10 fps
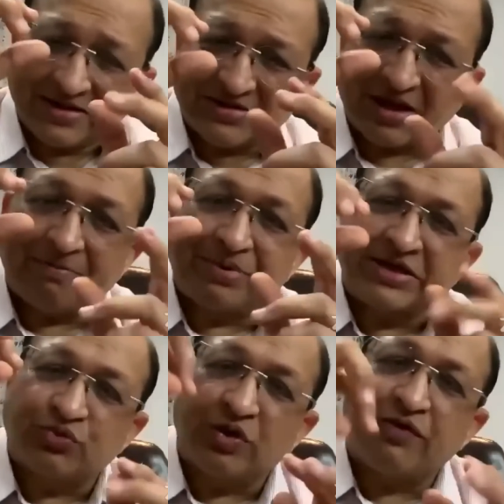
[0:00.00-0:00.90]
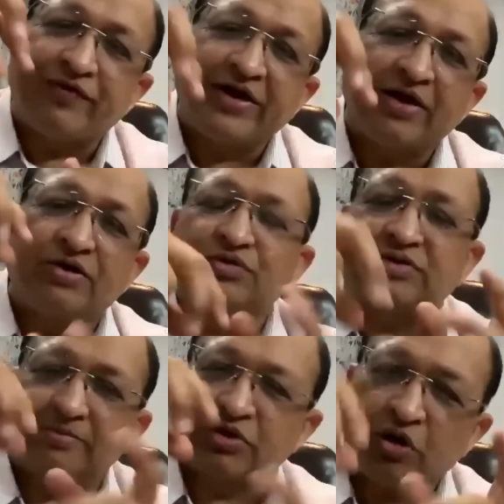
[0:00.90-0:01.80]
Some bricks will fit into
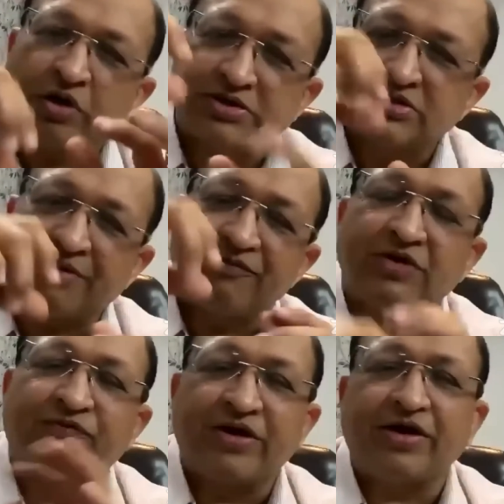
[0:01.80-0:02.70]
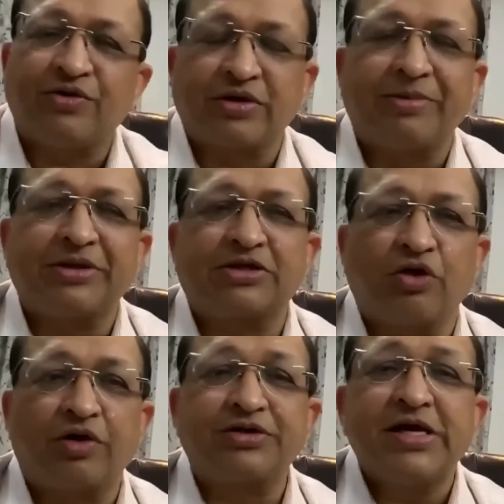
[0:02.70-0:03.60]
some slots, some will fit into some other
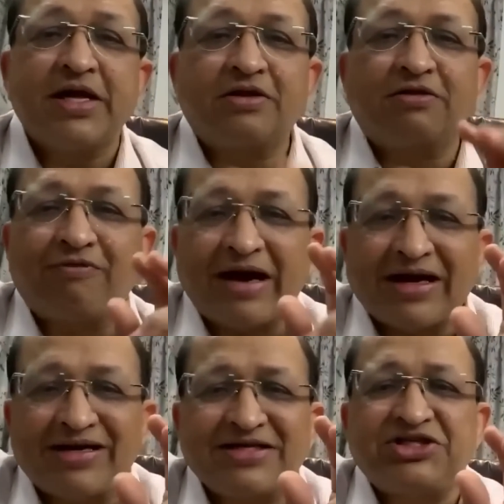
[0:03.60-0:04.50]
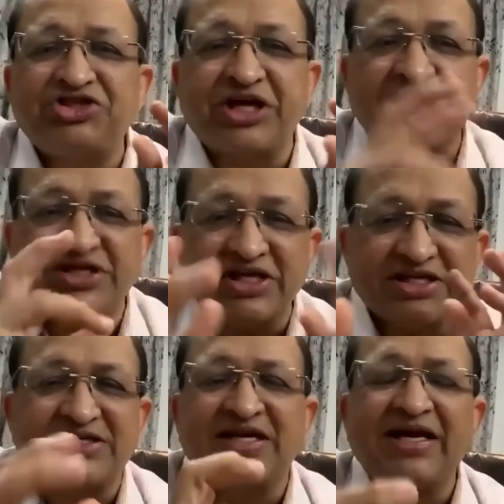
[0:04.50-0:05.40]
slots. The virus
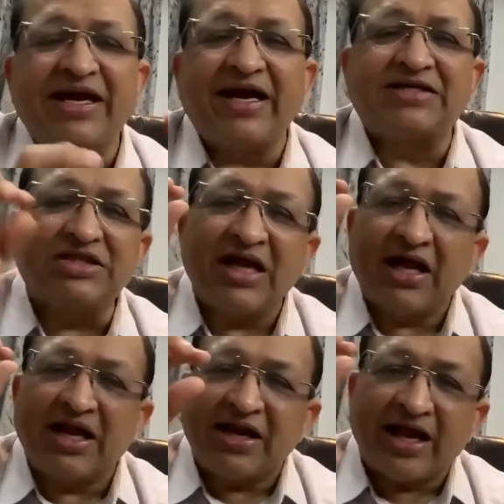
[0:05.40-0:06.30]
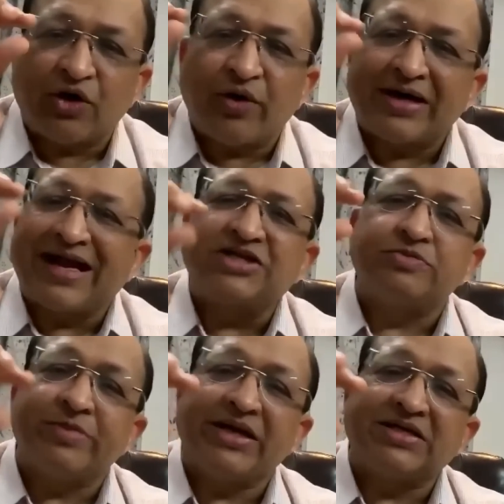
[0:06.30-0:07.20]
changes its Lego
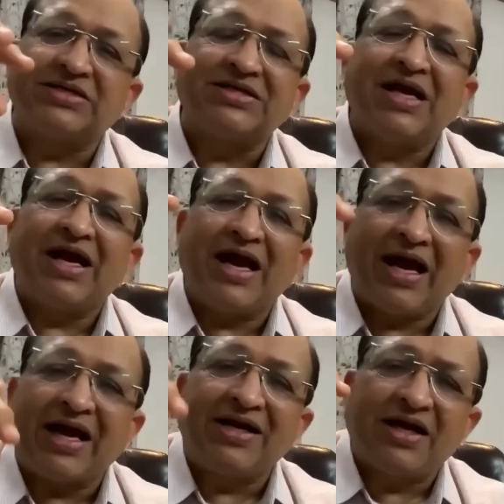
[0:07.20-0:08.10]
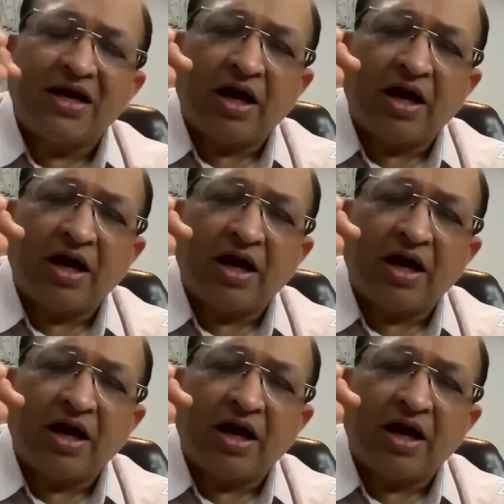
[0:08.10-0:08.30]
attachments and